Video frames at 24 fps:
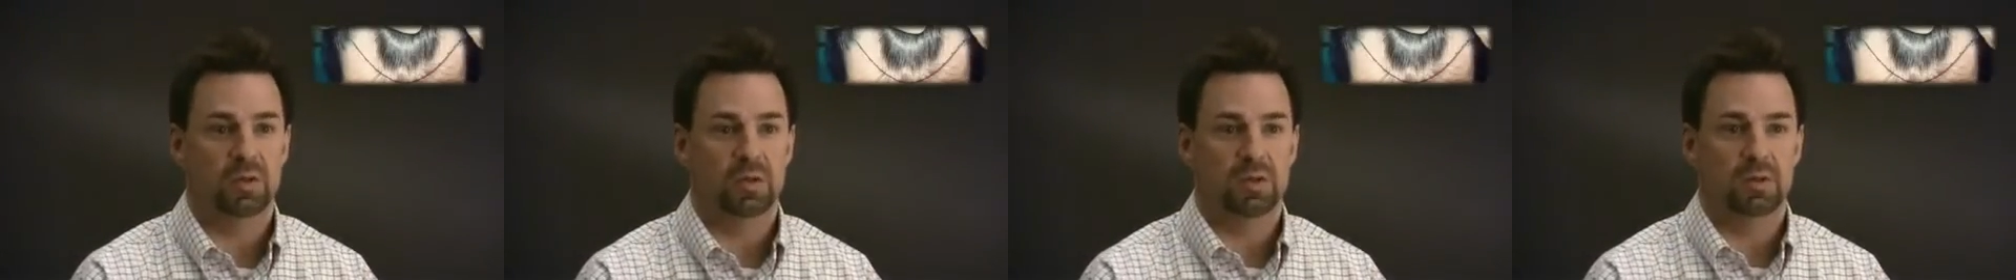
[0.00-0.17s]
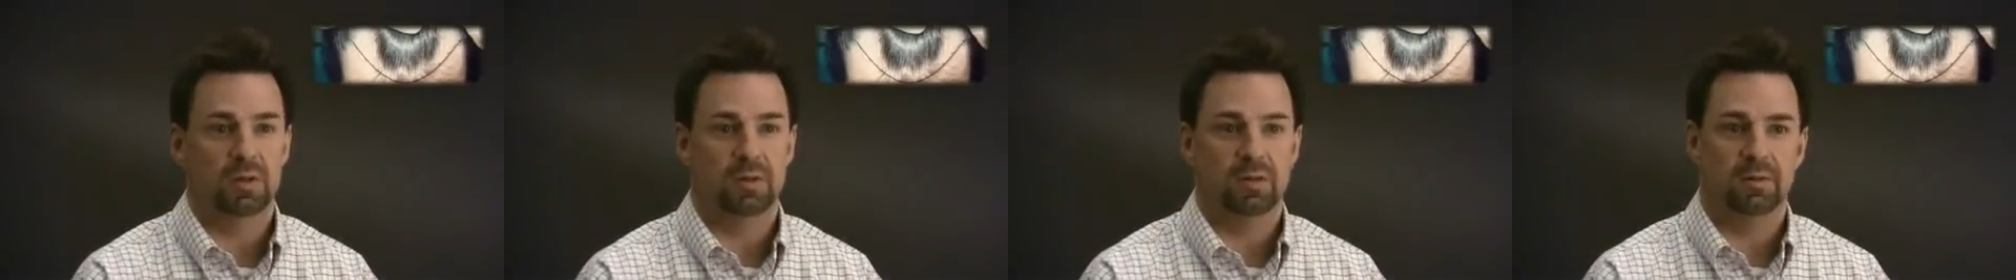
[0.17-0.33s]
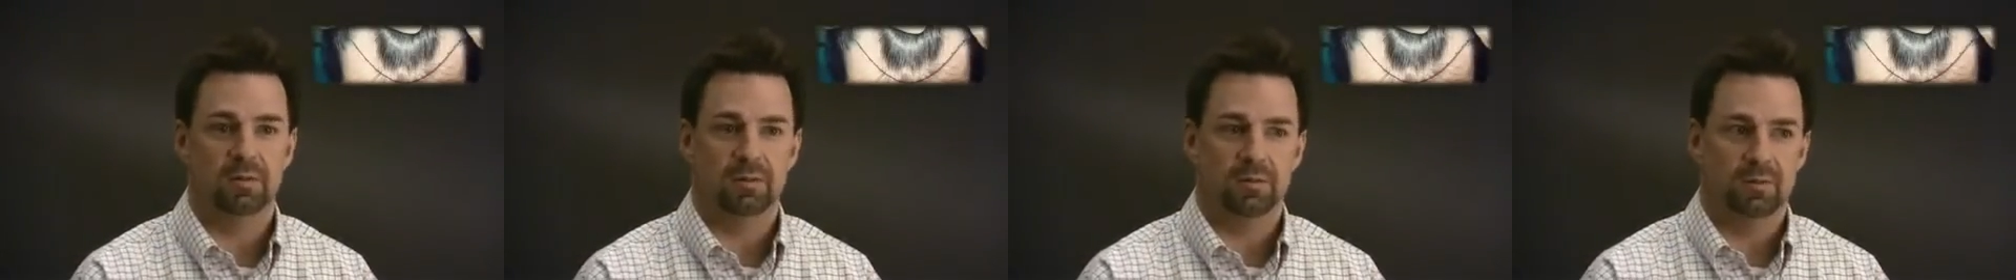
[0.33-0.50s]

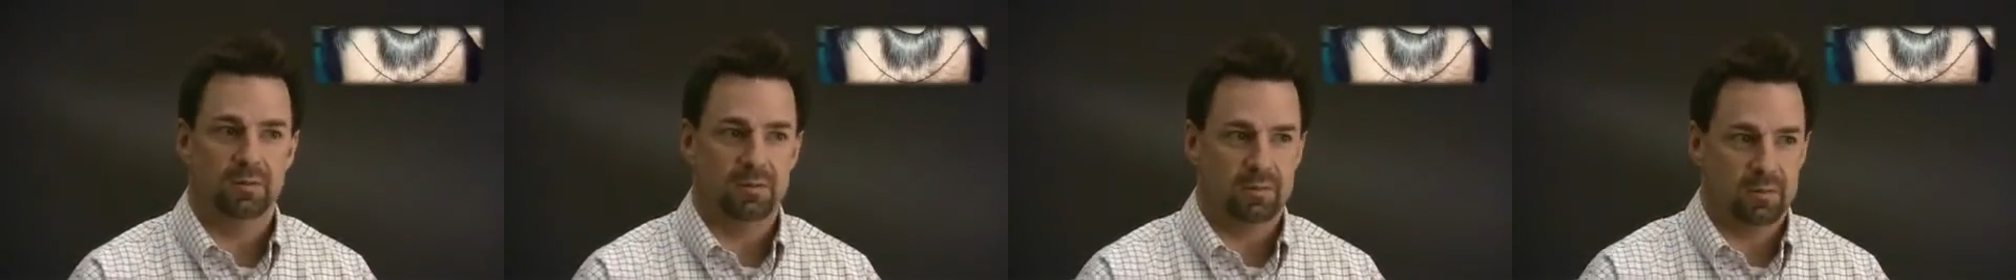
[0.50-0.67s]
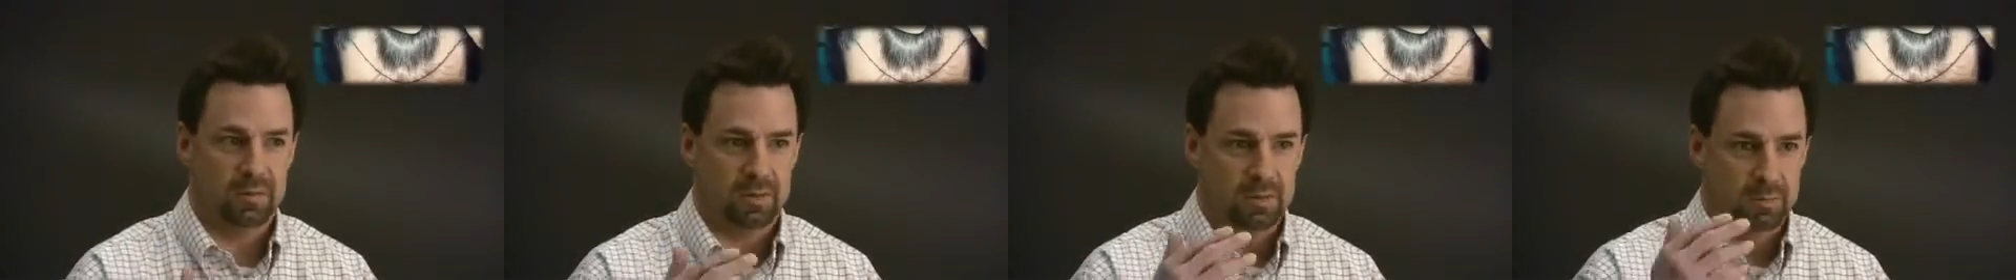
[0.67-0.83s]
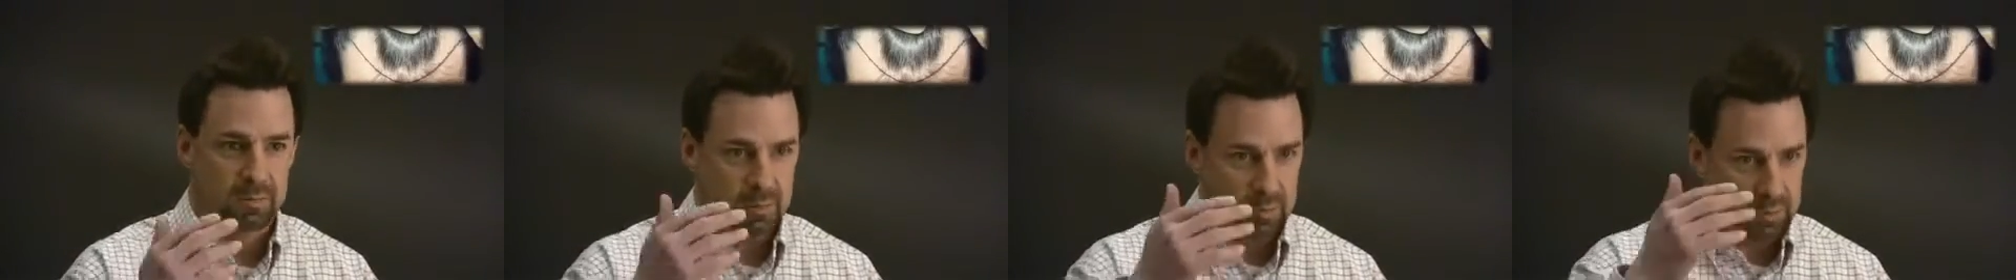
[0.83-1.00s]
and it
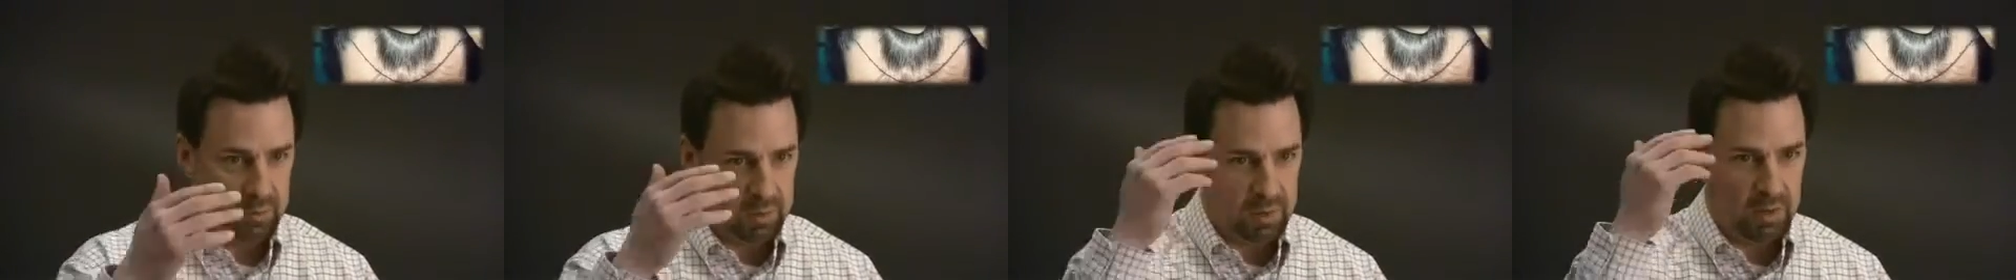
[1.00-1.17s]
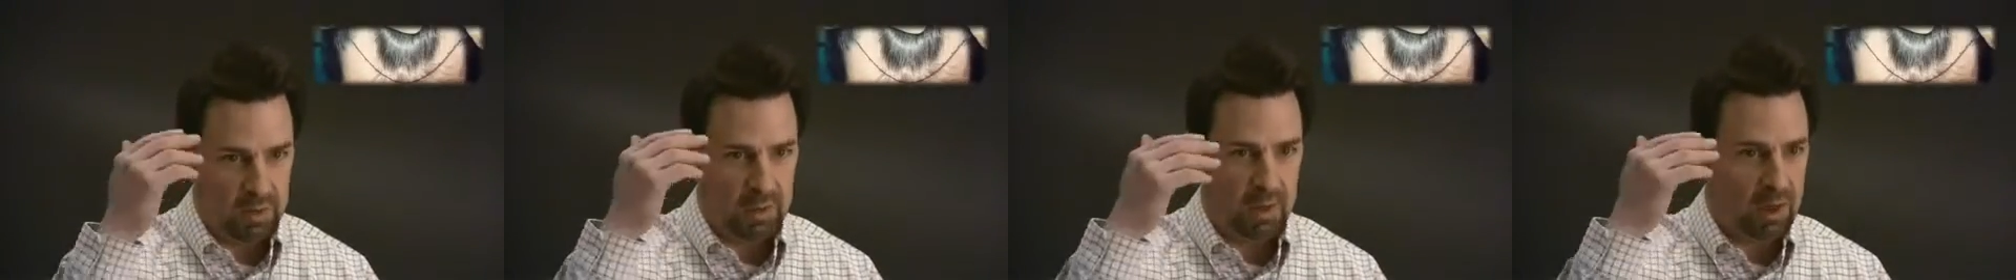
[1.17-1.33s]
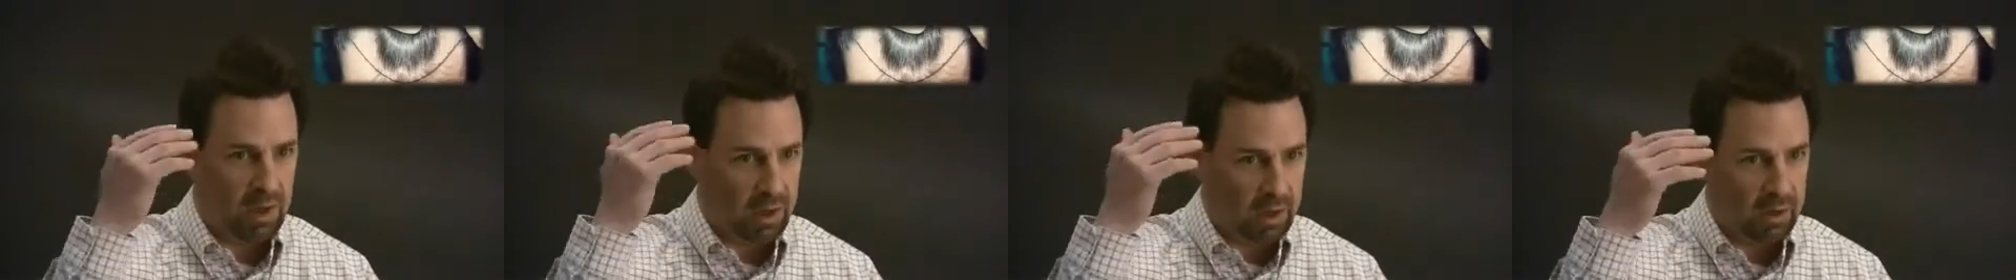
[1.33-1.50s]
just seemed to be
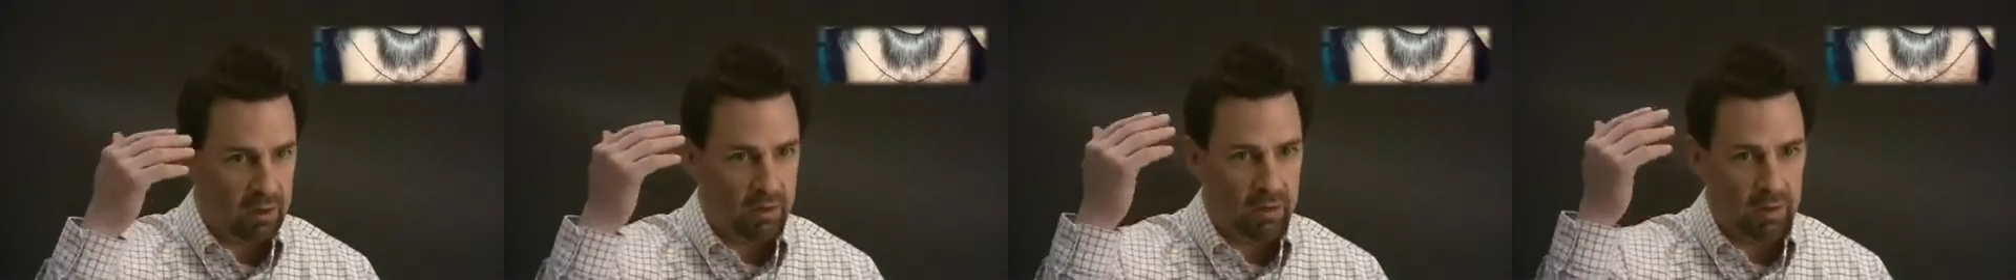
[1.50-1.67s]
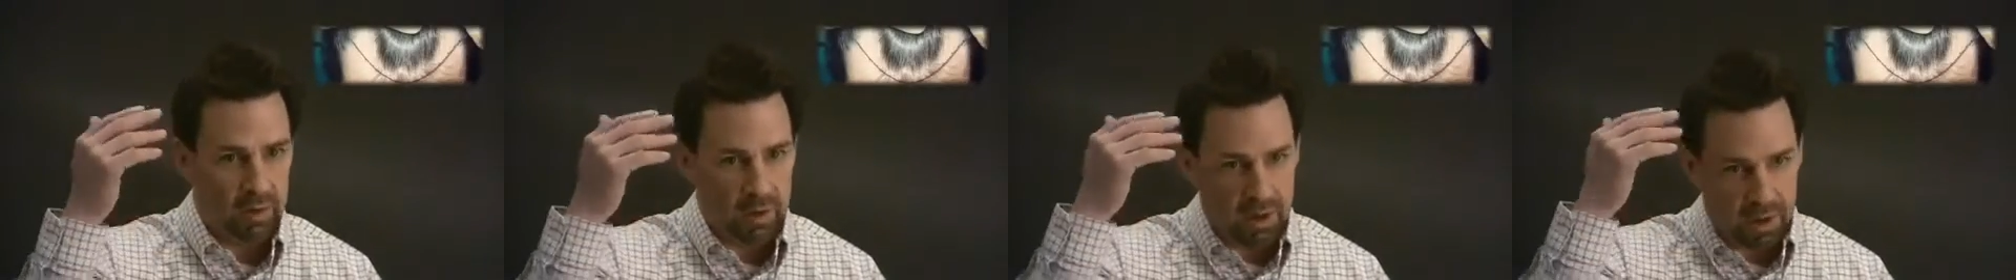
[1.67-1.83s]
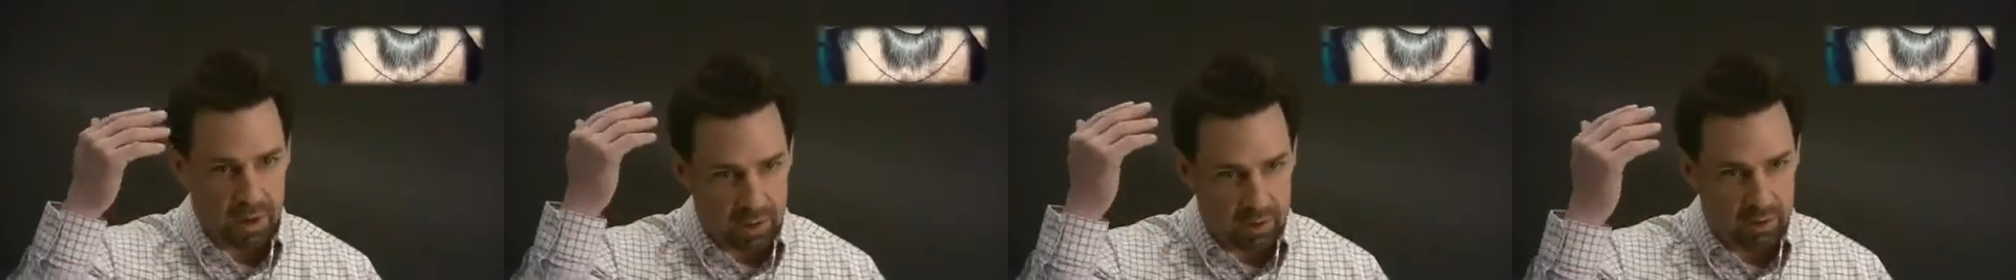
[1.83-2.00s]
getting
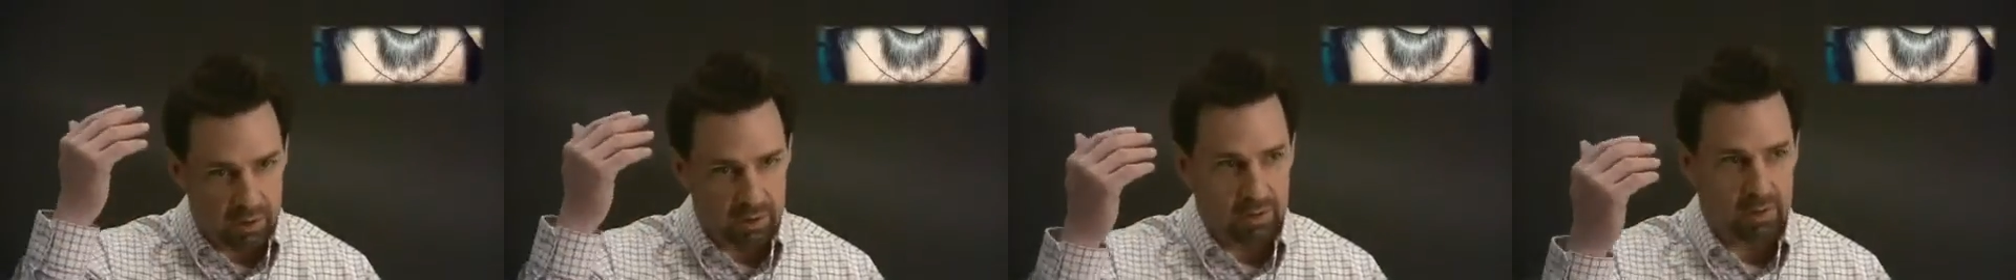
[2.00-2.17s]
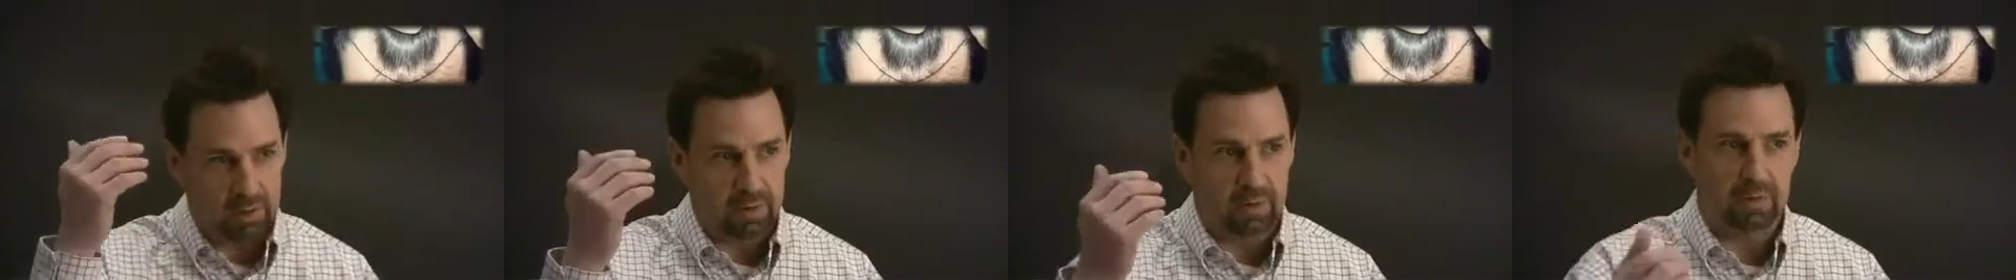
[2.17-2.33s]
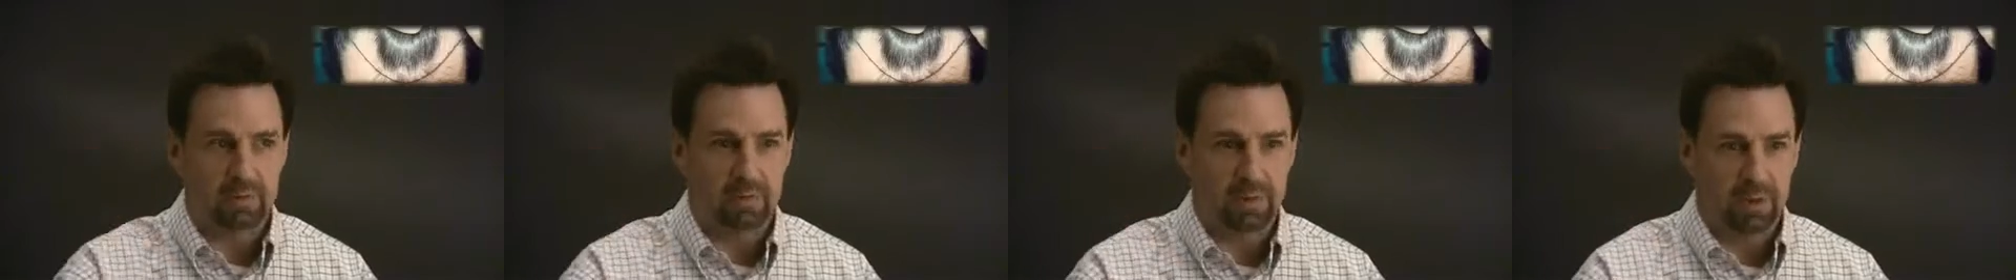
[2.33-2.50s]
higher and
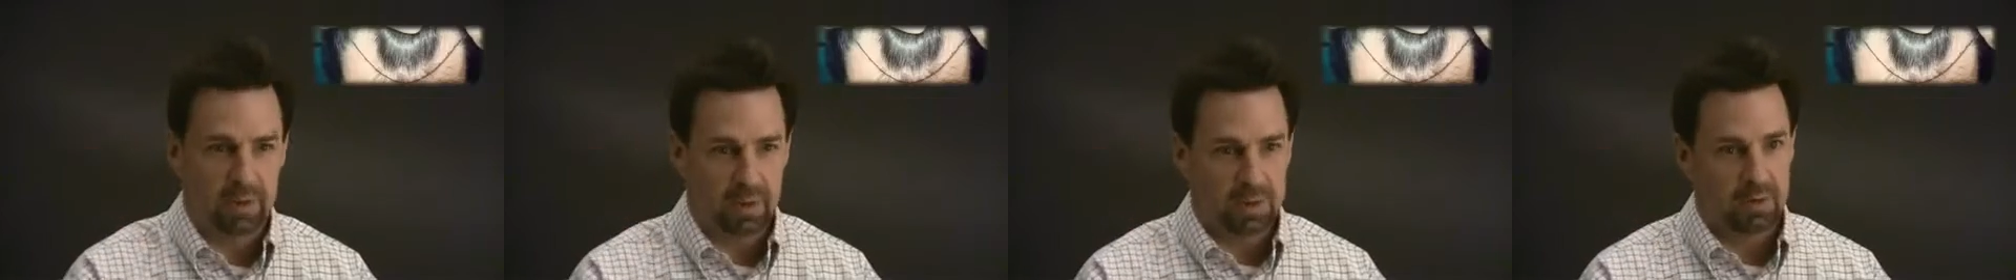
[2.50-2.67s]
higher, and it